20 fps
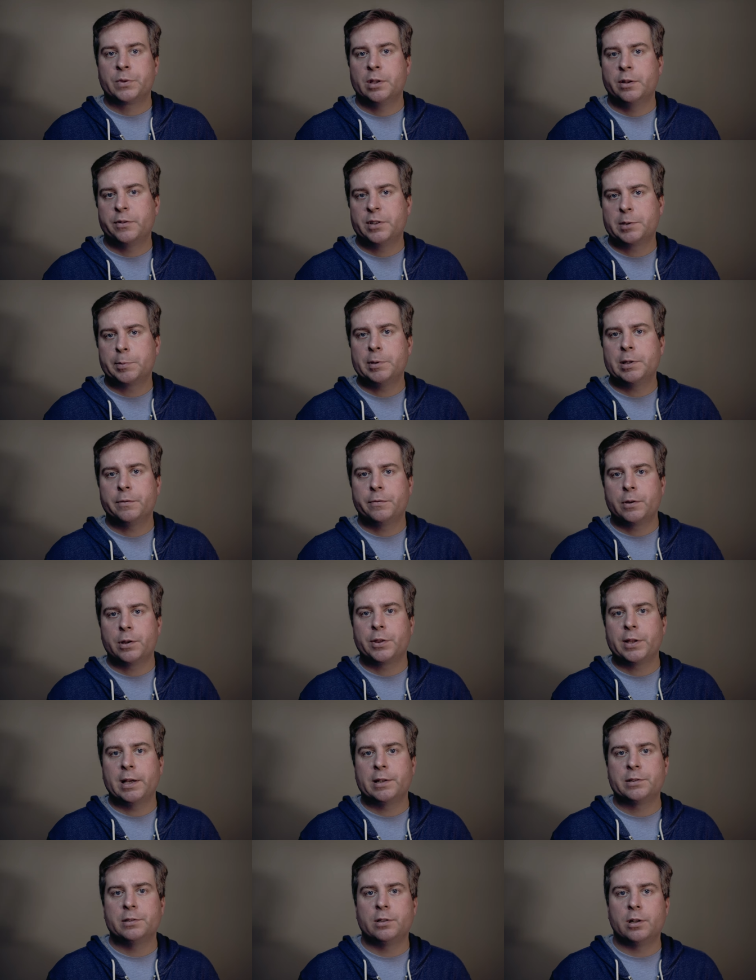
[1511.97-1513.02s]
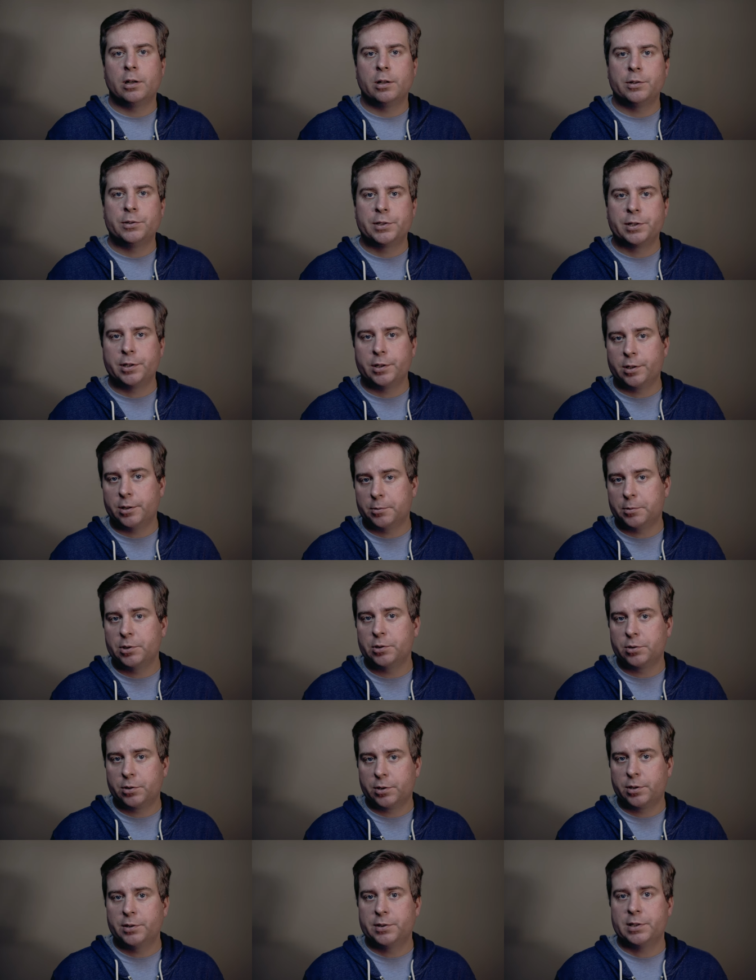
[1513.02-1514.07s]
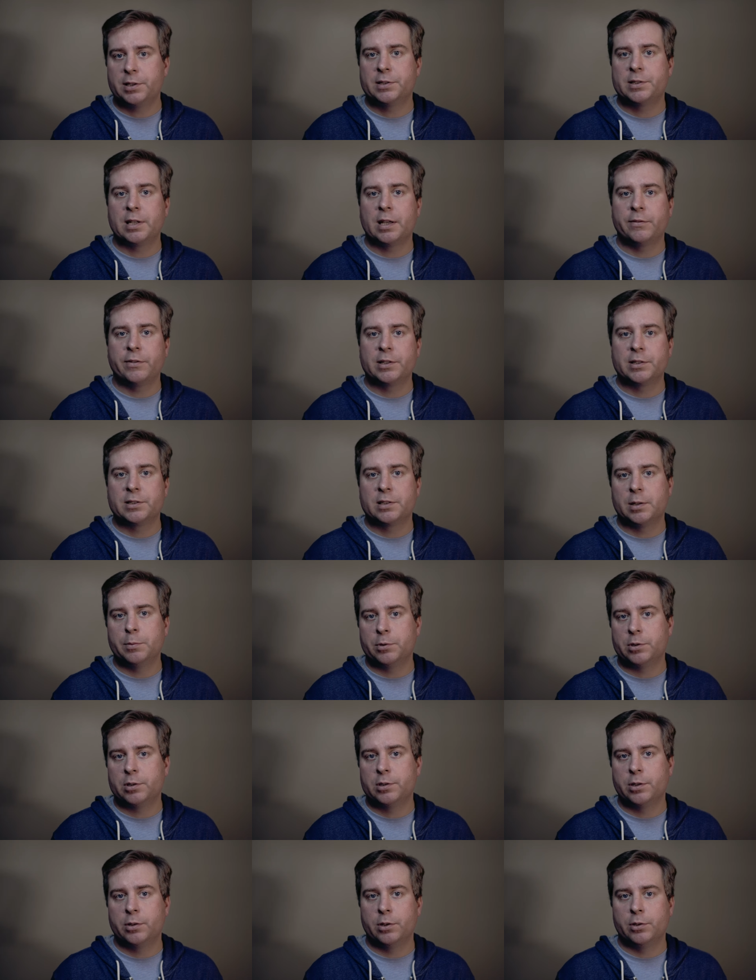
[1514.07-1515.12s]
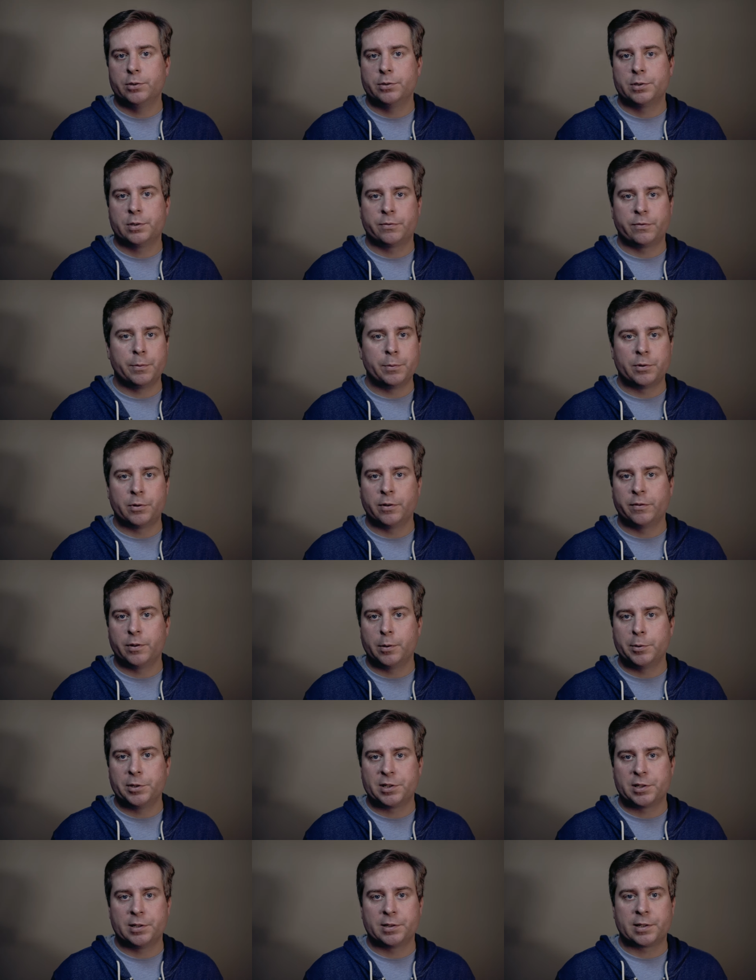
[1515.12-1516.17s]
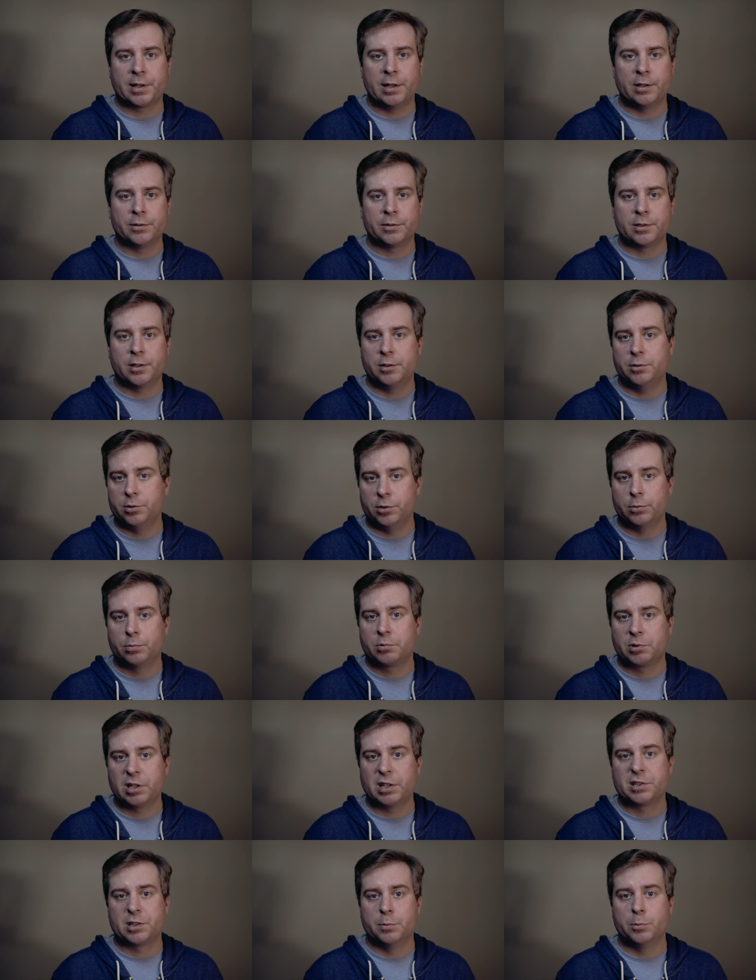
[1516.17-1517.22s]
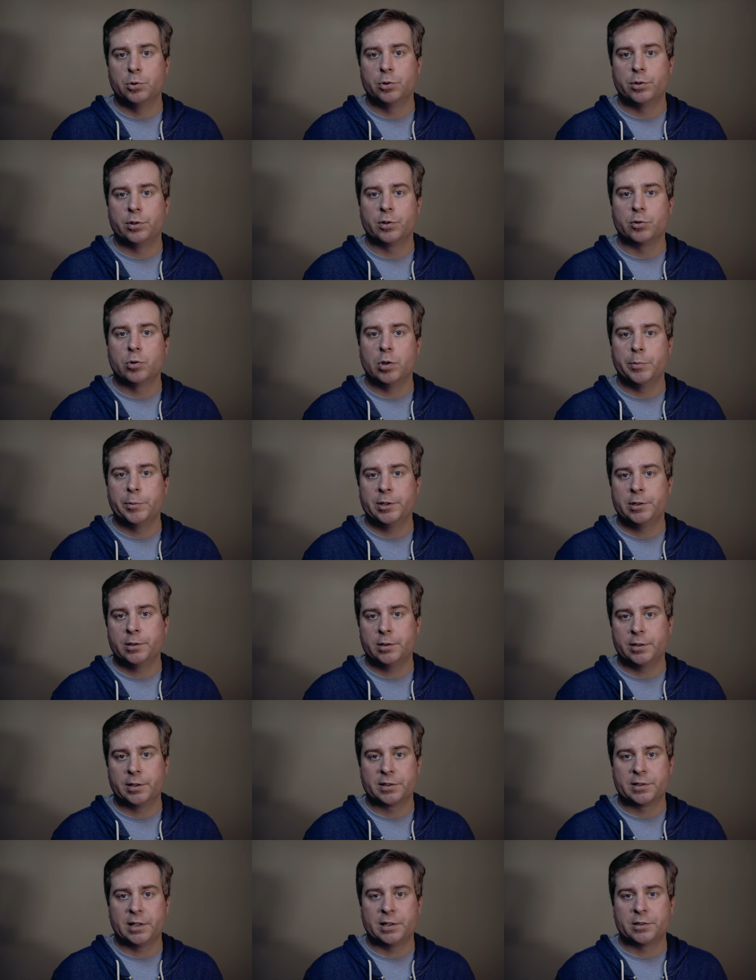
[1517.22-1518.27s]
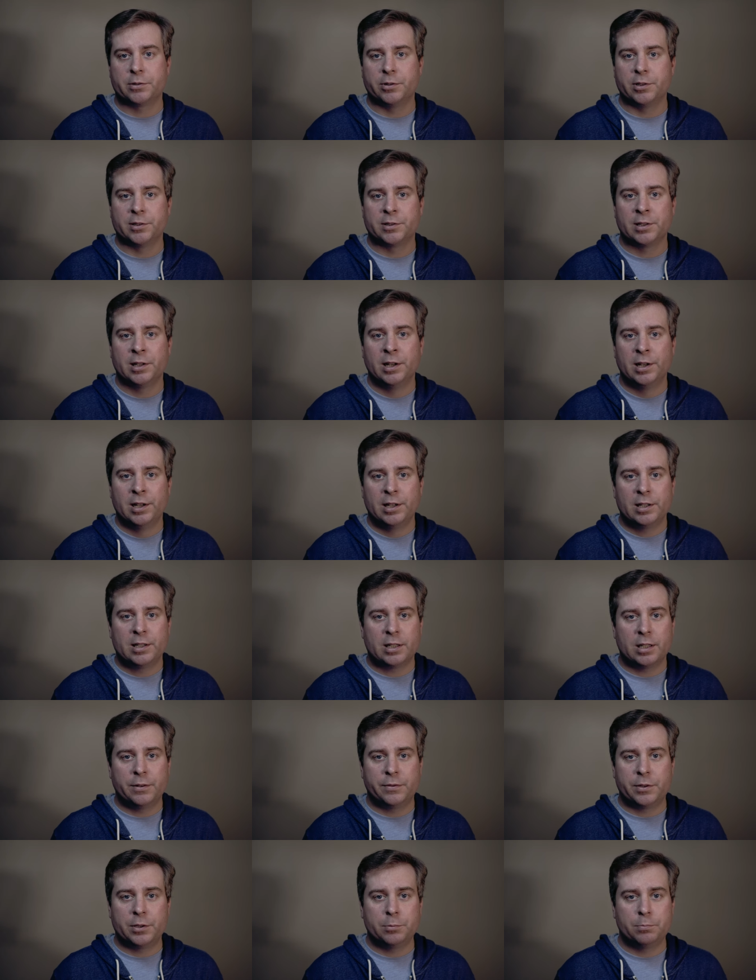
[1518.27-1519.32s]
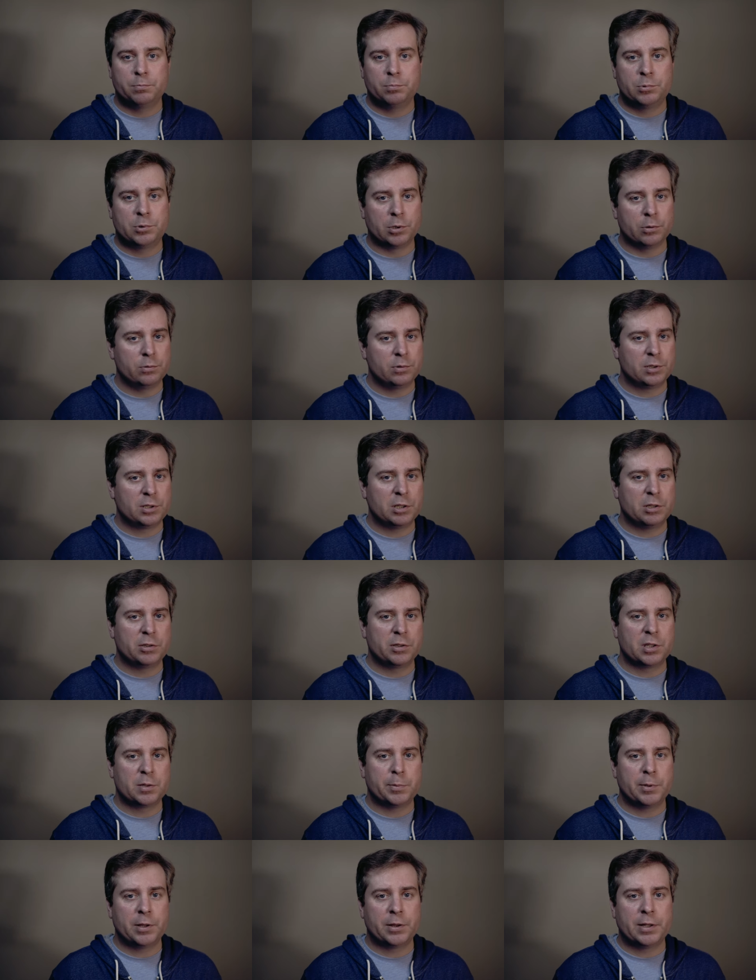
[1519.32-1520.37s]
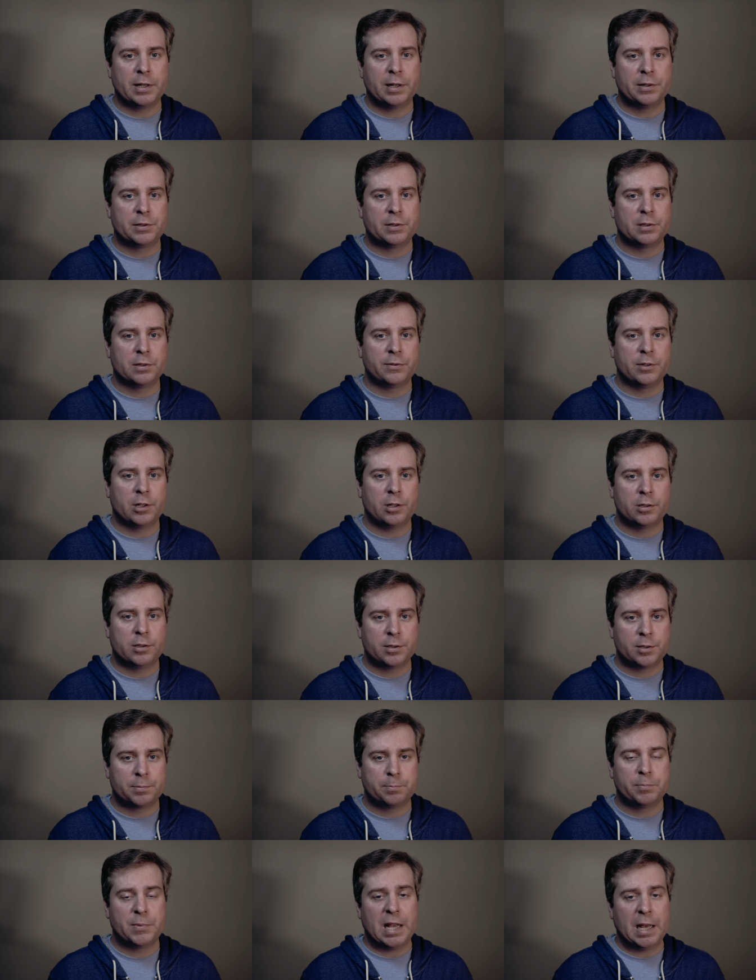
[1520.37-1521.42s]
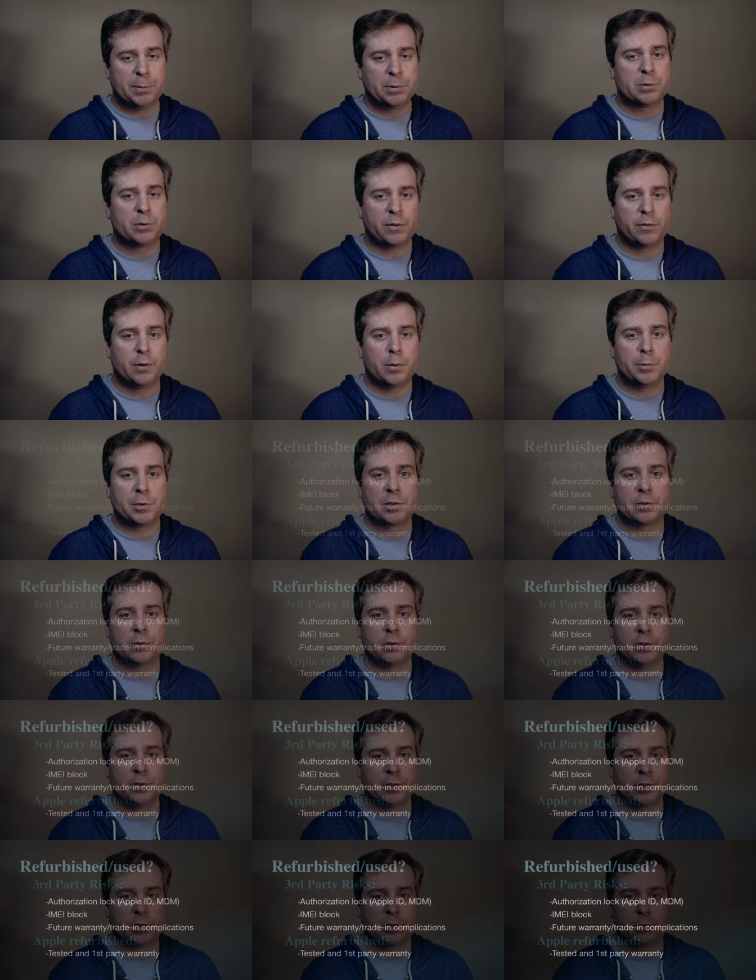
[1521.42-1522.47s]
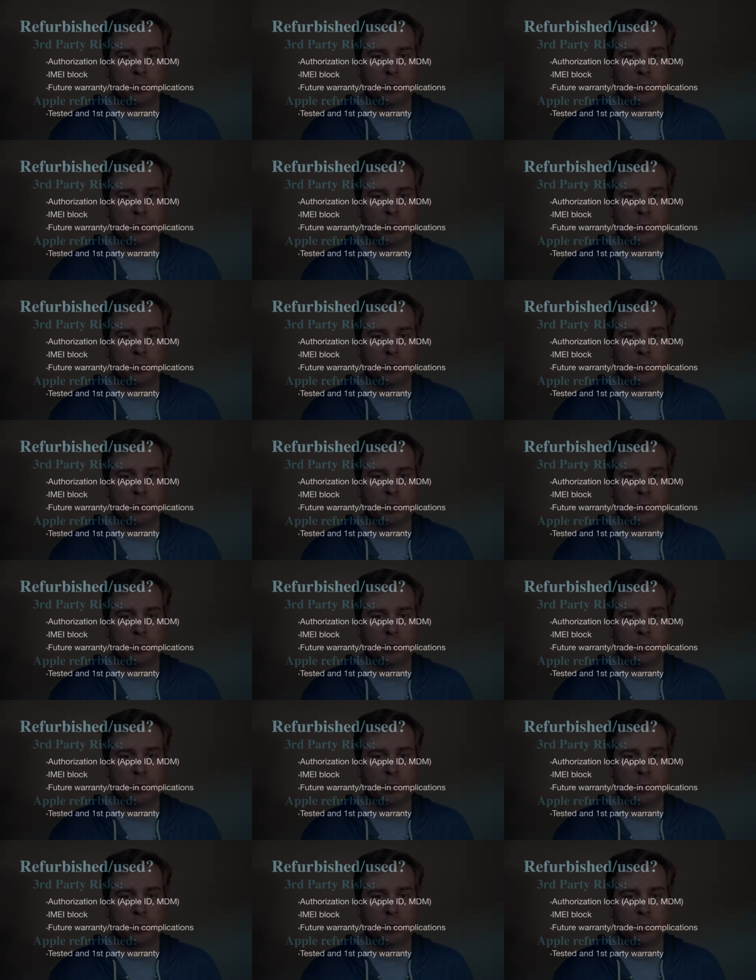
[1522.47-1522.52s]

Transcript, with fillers: If you spend a few thousand dollars a year, you could see savings similar to those from the refurbished discounts on new custom ordered equipment and accessories. If you don't generally spend thousands of dollars, Apple's refurbished store is a